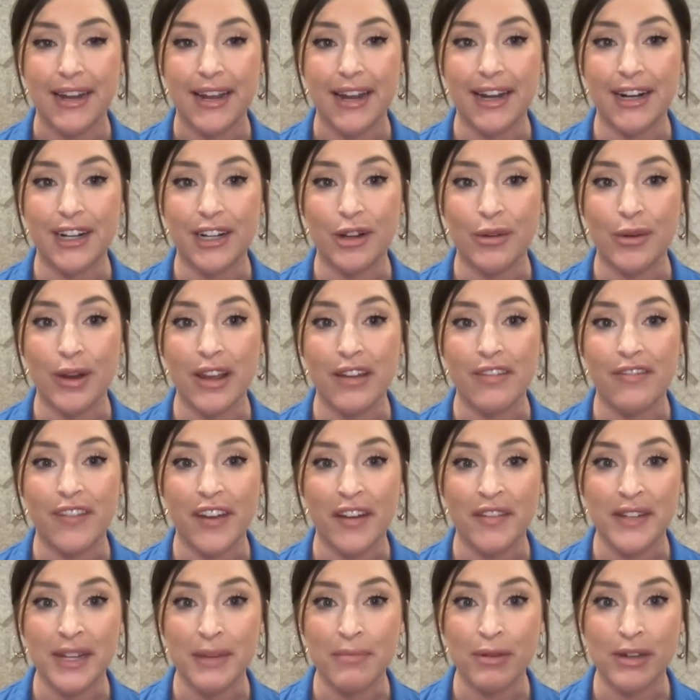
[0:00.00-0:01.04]
including
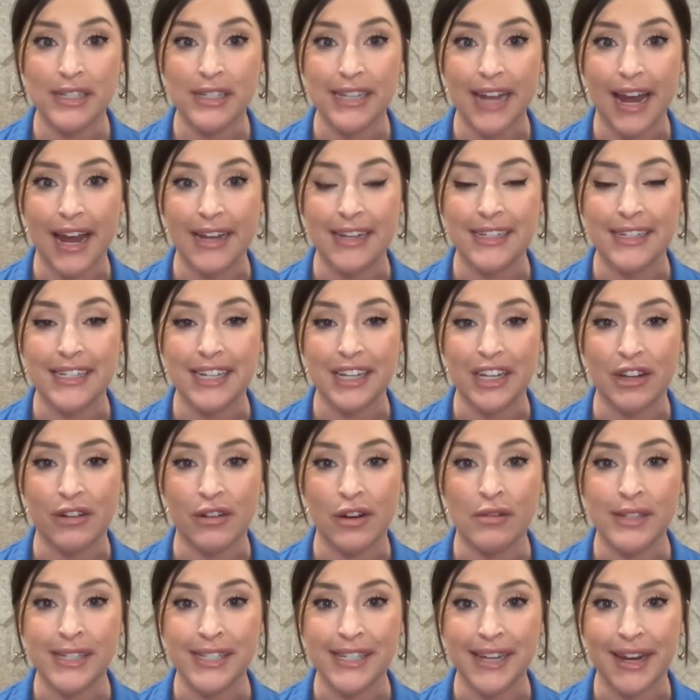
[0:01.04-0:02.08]
50% to
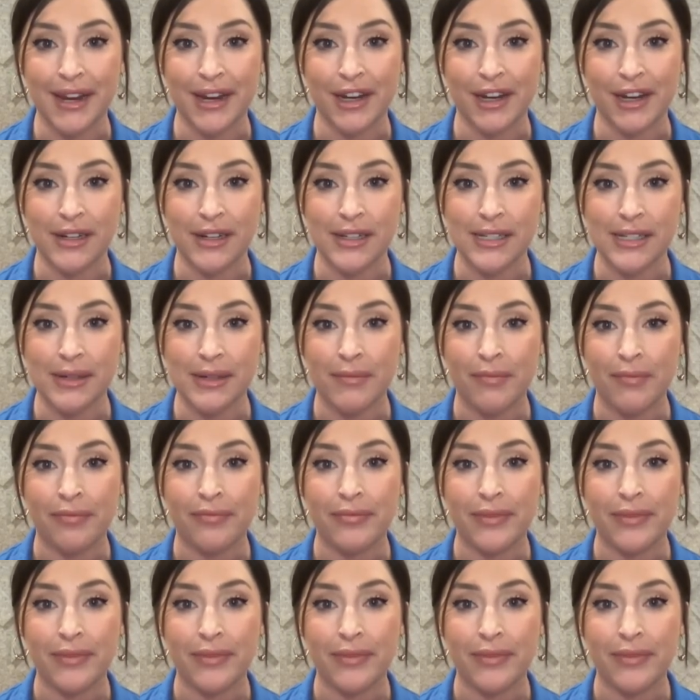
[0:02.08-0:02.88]
Hxro stakers